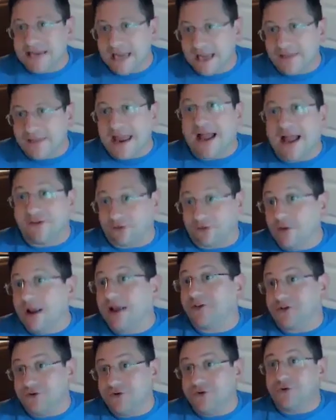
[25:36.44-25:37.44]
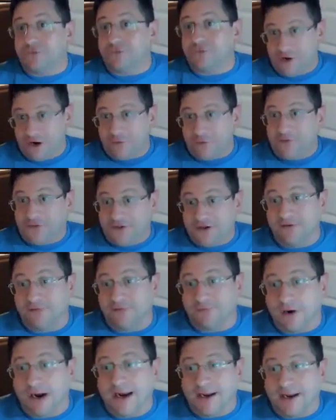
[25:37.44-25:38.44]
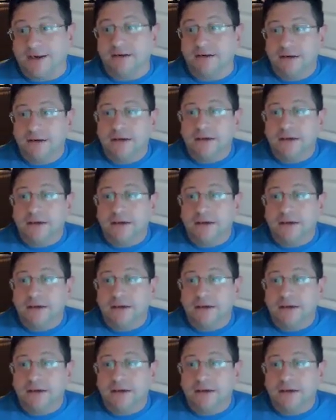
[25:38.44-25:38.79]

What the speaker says: Yeah, they also ask you your frequency of riding.